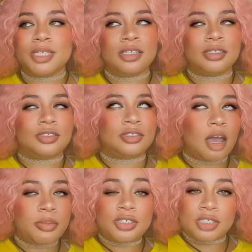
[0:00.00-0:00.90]
it
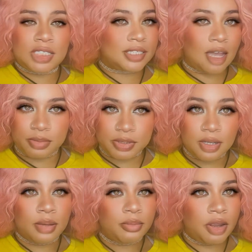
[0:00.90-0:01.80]
should have stopped.
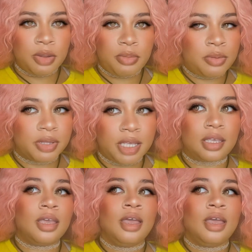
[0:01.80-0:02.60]
Period, point blank.